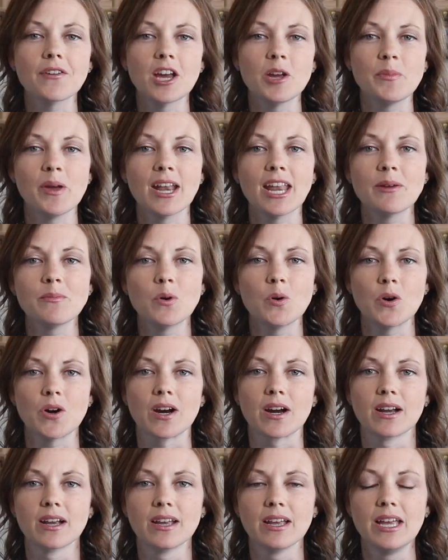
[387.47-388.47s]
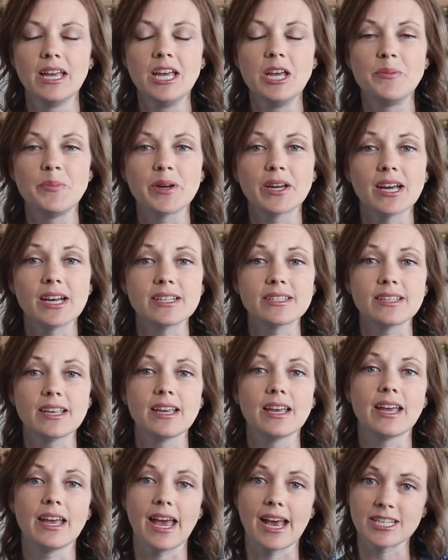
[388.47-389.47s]
him any more because
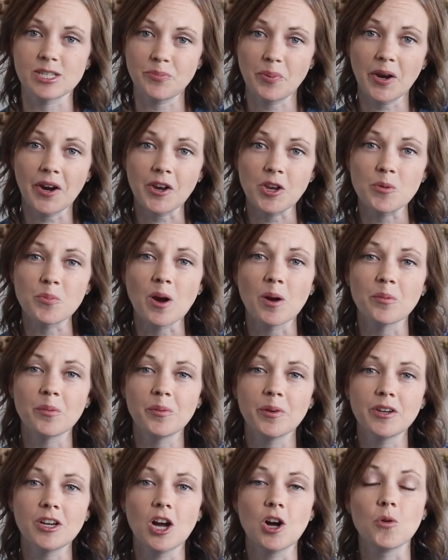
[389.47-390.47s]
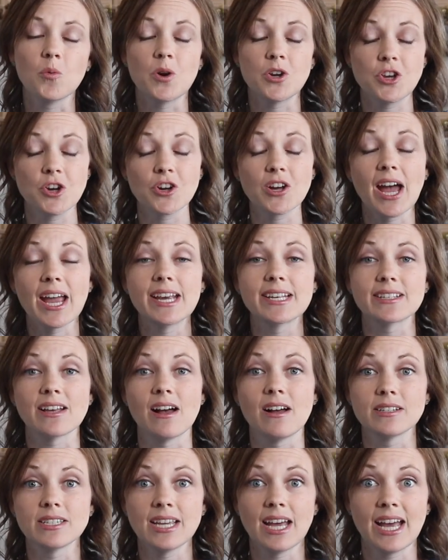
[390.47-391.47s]
as a parent, you probably know when your guy is
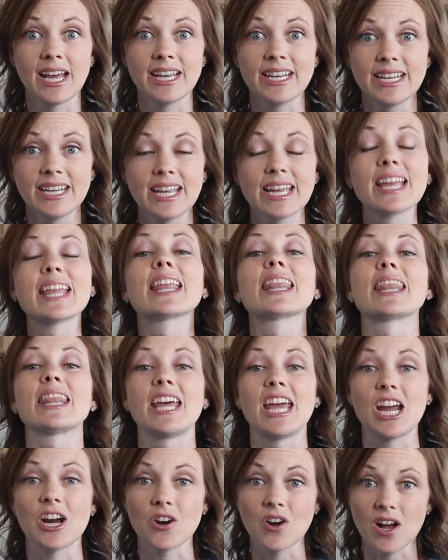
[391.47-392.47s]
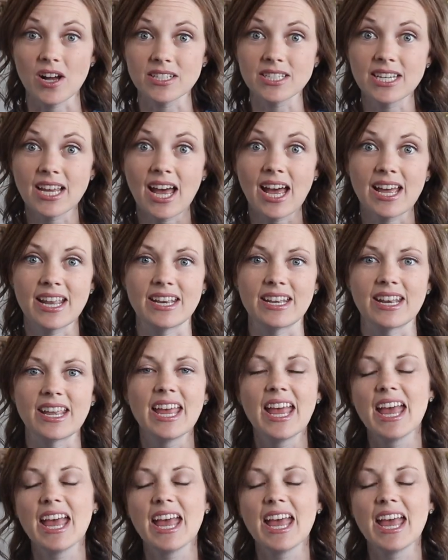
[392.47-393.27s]
all done, they are all done.